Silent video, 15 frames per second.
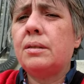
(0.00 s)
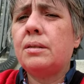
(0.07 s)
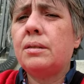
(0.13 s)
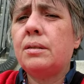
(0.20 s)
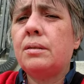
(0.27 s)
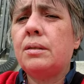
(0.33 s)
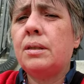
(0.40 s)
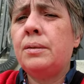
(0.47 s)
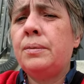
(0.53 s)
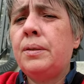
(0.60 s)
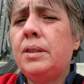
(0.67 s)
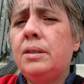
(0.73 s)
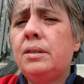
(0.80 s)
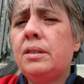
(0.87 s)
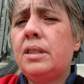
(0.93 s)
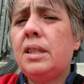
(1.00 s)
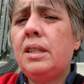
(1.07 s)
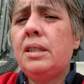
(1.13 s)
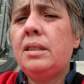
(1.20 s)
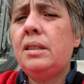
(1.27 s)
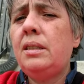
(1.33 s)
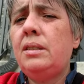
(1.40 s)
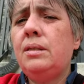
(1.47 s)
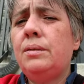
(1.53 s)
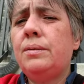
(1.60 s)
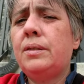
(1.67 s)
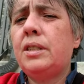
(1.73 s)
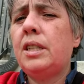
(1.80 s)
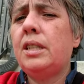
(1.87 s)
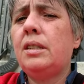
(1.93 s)
So if you stay in the youth
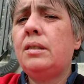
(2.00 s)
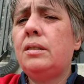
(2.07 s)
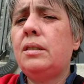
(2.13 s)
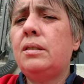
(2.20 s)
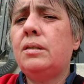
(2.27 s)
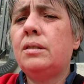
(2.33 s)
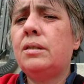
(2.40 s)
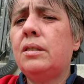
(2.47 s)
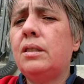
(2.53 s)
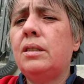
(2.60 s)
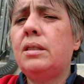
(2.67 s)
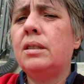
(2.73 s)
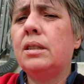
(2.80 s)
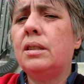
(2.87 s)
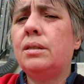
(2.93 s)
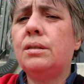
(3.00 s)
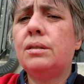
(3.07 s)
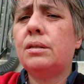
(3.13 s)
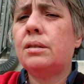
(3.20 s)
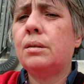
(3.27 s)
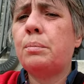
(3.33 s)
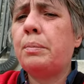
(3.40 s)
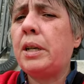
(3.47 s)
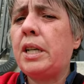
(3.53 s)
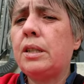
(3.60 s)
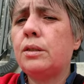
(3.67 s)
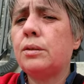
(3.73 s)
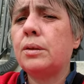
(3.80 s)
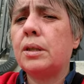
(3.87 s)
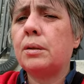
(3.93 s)
jail, you'll see the ghost of
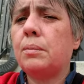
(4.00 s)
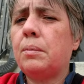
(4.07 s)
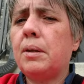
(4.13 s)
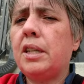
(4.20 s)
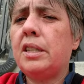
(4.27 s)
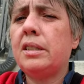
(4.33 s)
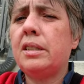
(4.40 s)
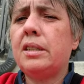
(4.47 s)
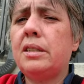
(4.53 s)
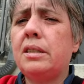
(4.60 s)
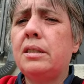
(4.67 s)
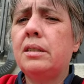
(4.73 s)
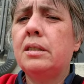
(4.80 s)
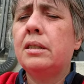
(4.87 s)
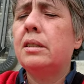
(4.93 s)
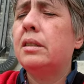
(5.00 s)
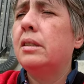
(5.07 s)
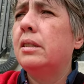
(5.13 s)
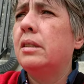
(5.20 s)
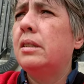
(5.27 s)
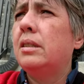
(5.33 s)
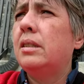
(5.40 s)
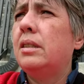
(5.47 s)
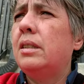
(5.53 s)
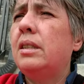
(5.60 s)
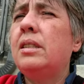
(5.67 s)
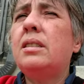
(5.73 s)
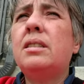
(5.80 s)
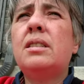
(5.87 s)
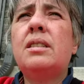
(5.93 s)
Patrick Whalen.
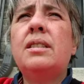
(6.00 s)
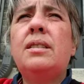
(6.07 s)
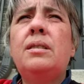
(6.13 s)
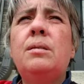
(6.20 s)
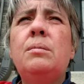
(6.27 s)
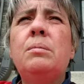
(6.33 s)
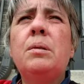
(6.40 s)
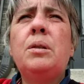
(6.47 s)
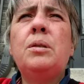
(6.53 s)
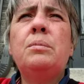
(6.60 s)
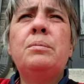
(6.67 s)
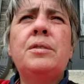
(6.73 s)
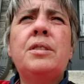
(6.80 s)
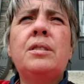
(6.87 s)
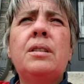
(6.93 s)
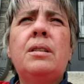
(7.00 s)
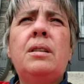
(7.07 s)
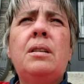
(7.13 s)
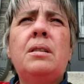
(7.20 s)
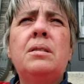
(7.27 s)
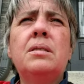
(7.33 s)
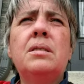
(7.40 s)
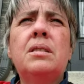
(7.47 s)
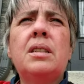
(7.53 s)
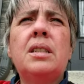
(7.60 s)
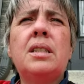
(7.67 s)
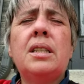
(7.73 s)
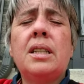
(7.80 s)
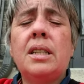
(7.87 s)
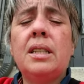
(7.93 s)
He still roams the halls at
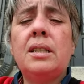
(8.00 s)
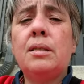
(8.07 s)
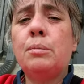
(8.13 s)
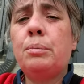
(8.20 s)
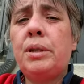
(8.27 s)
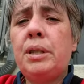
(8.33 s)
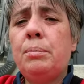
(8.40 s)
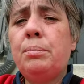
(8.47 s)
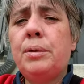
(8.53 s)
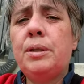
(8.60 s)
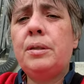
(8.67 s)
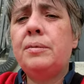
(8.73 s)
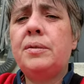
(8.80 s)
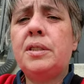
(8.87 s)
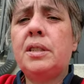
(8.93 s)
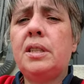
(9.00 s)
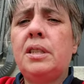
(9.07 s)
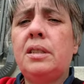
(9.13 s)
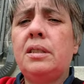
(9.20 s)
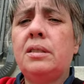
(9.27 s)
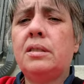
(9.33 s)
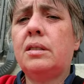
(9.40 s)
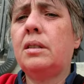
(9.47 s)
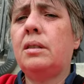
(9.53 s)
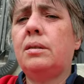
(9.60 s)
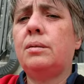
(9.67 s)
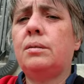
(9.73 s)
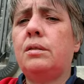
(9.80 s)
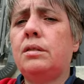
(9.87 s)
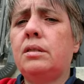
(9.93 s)
night and people have seen his
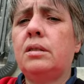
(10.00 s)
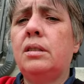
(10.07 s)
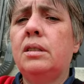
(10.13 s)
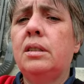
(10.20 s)
ghost.